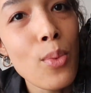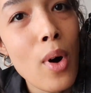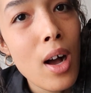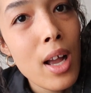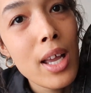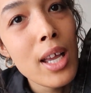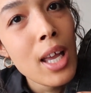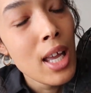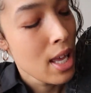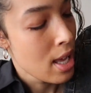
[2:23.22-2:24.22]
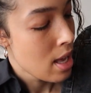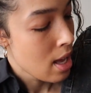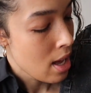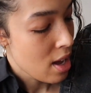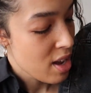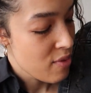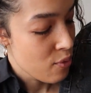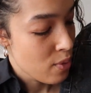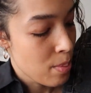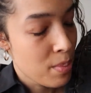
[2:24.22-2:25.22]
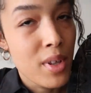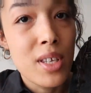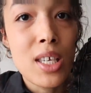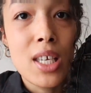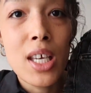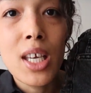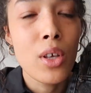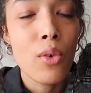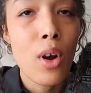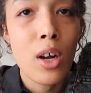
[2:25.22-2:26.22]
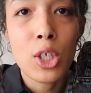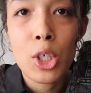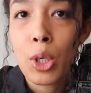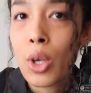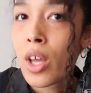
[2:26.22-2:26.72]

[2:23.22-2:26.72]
why I've ripped in the crotch.